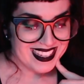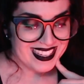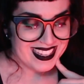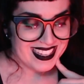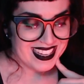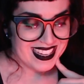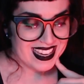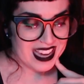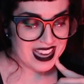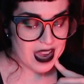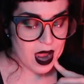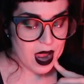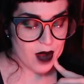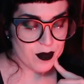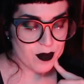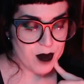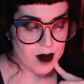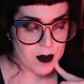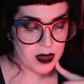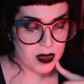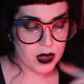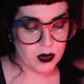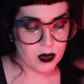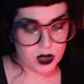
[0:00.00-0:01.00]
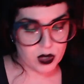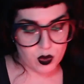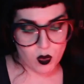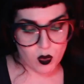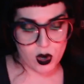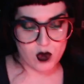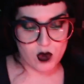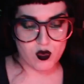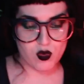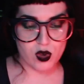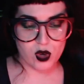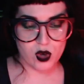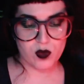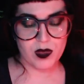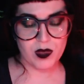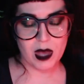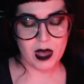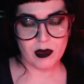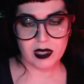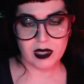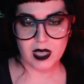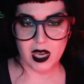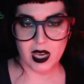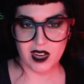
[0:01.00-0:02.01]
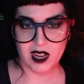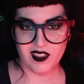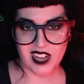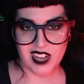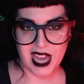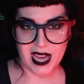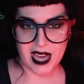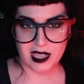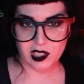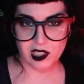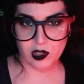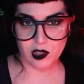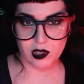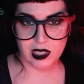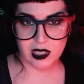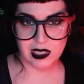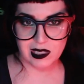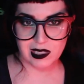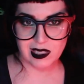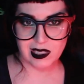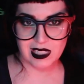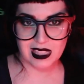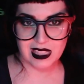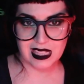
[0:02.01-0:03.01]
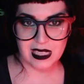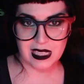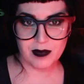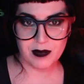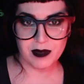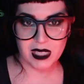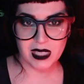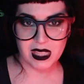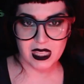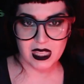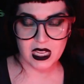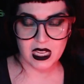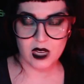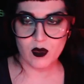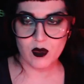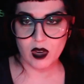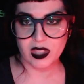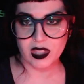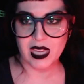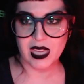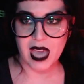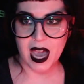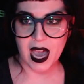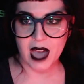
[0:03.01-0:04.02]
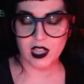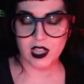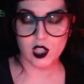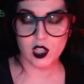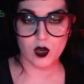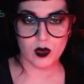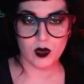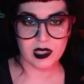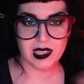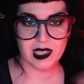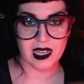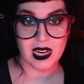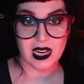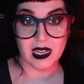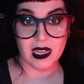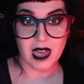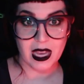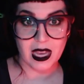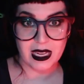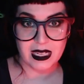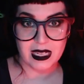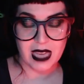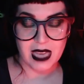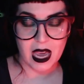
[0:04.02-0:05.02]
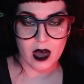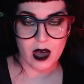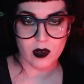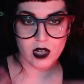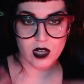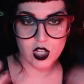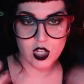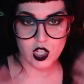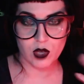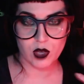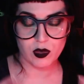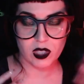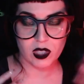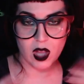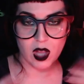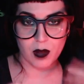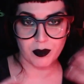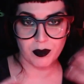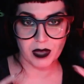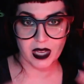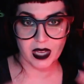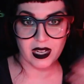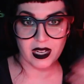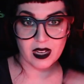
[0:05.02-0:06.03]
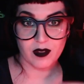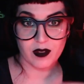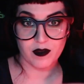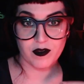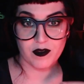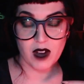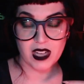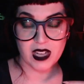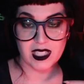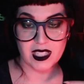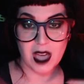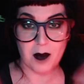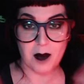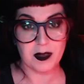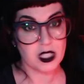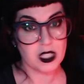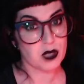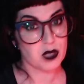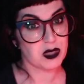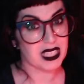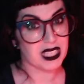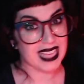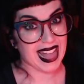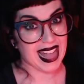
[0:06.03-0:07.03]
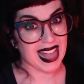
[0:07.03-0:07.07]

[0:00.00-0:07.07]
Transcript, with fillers: I, remember there was one room that was kind of an exorcist themed thing where the actor was in a nightgown and she was all bloody and fucked up and she was like.